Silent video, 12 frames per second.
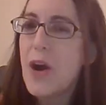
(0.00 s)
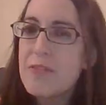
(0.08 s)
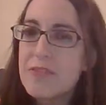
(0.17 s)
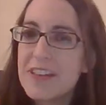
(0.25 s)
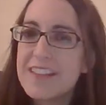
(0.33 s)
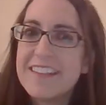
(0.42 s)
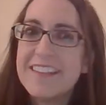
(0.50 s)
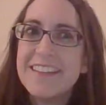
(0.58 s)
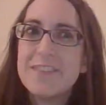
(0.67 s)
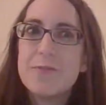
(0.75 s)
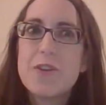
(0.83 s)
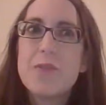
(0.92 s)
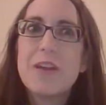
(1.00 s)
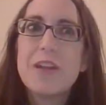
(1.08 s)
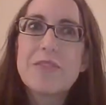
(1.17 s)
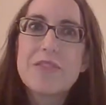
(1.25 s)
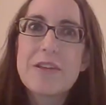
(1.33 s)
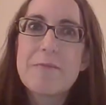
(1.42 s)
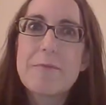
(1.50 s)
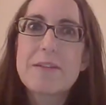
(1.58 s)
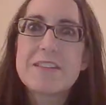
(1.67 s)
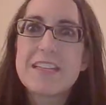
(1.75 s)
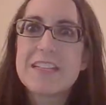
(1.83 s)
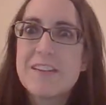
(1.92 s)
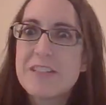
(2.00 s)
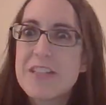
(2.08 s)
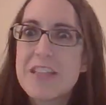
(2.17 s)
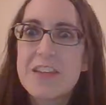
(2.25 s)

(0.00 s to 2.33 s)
often when you interview them about technology,